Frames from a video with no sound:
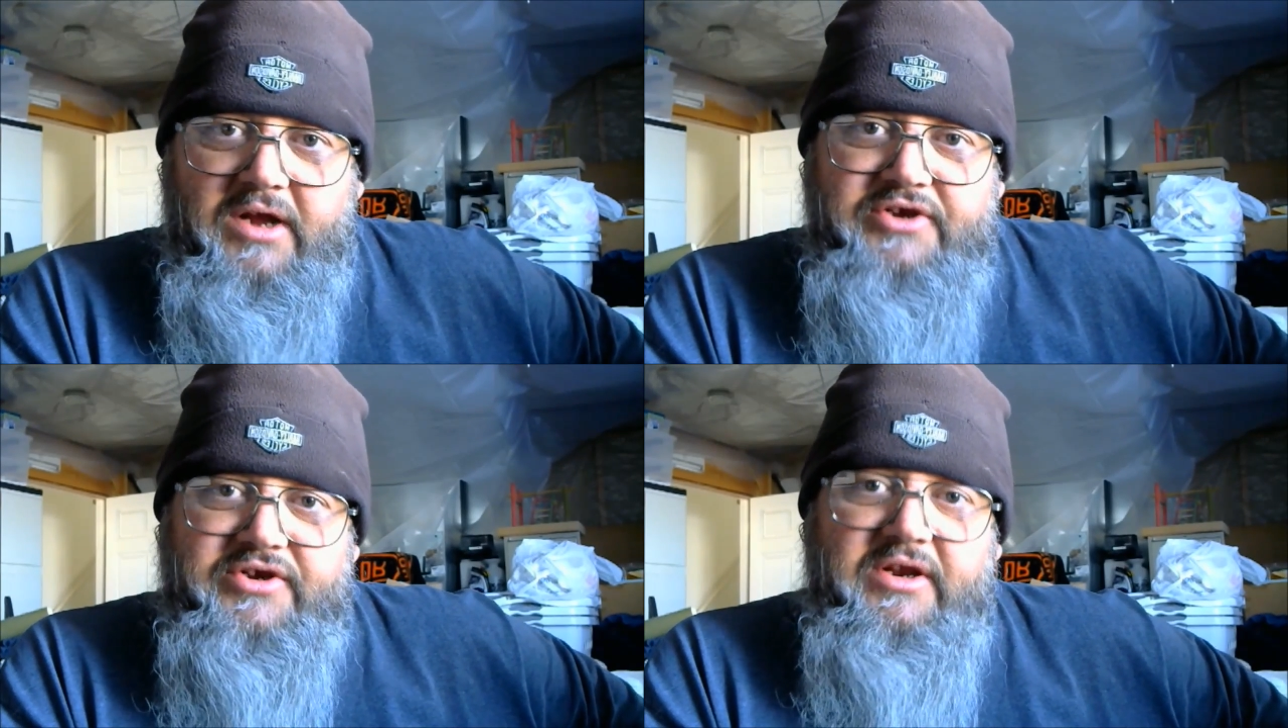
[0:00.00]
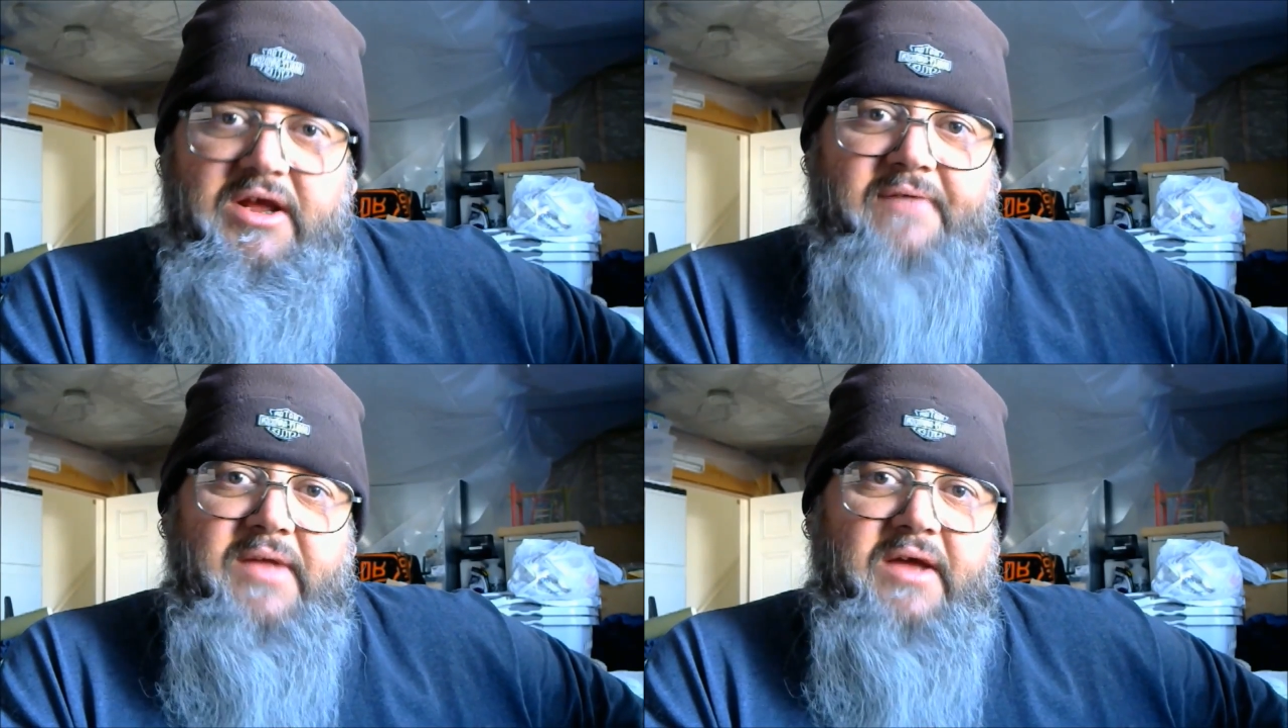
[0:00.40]
I should
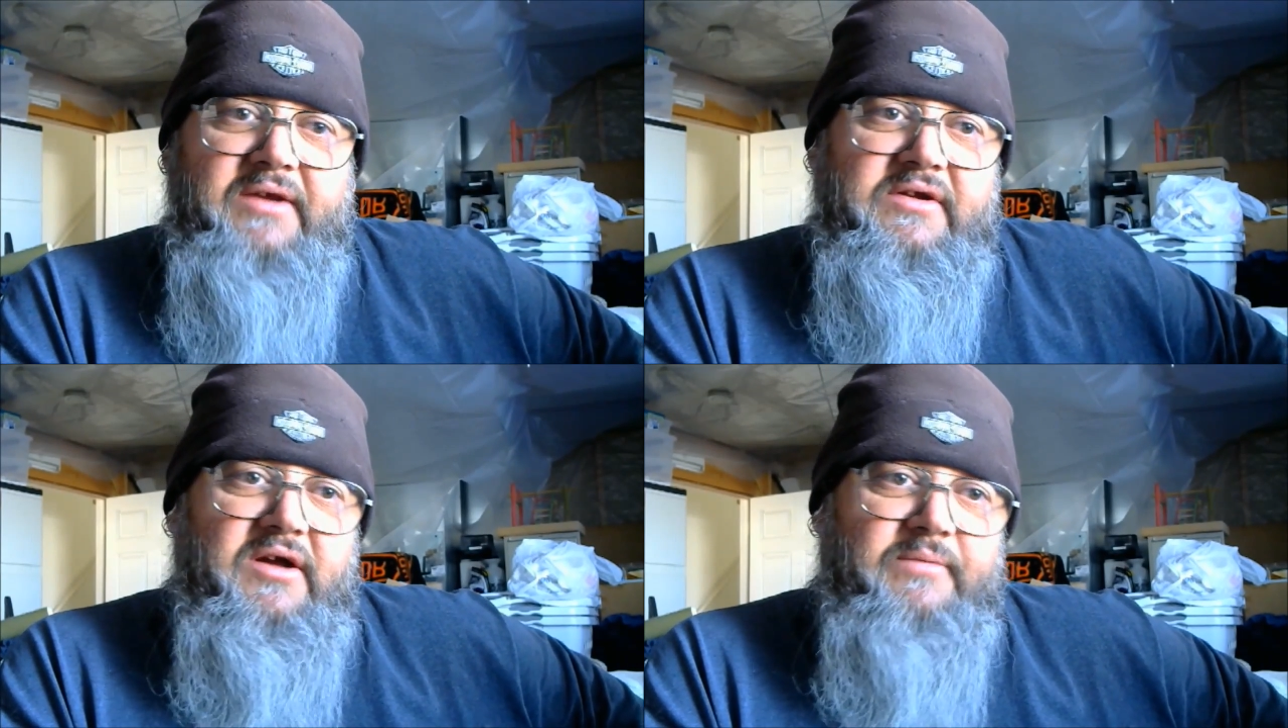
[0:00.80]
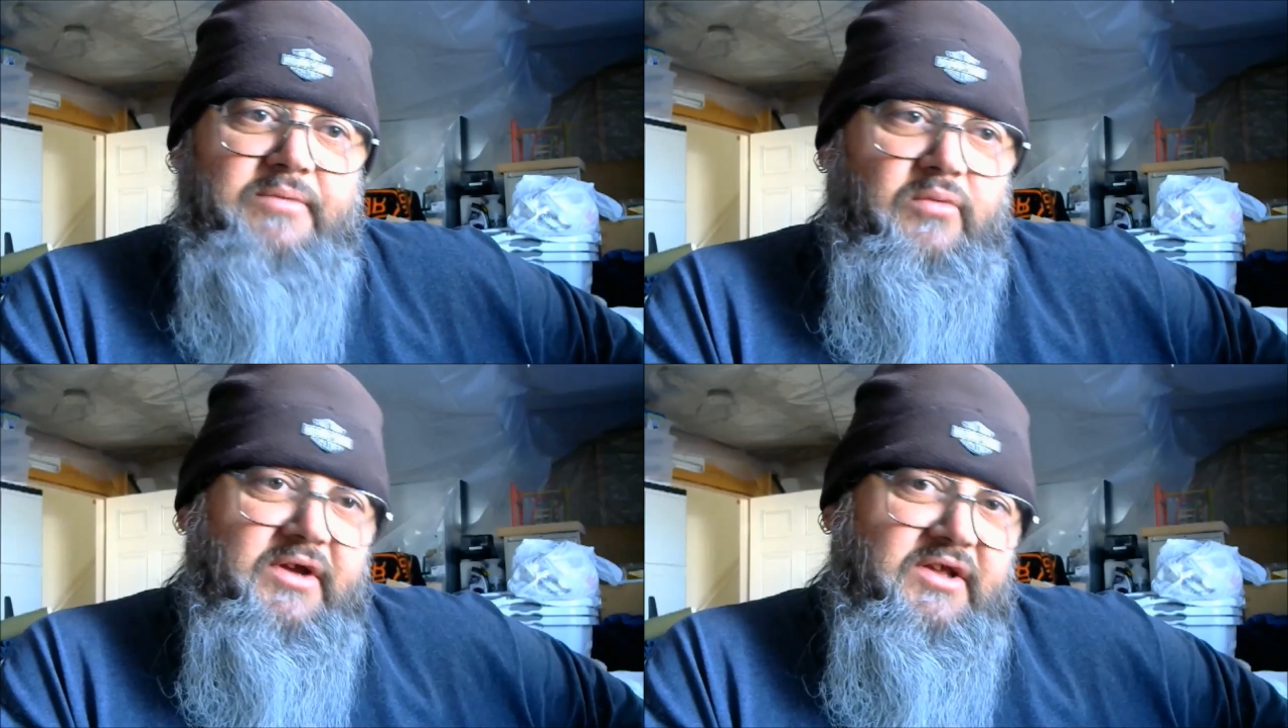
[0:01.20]
have that in a
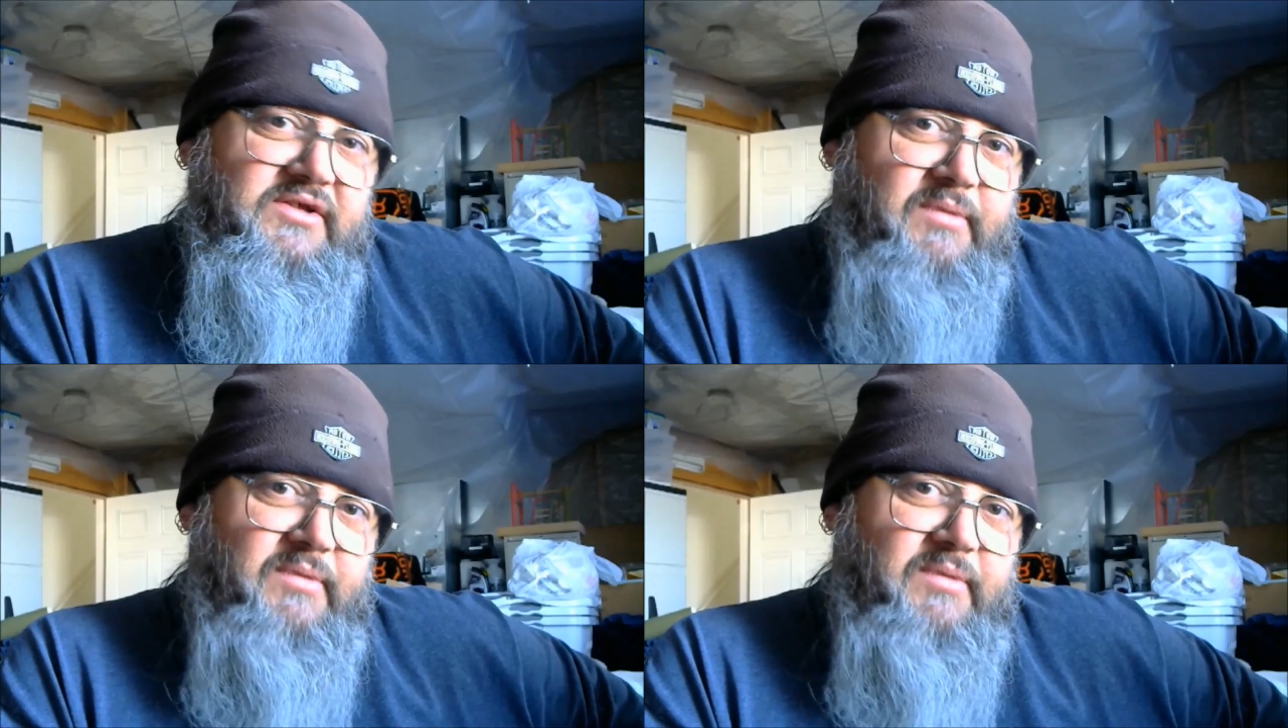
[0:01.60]
couple of weeks.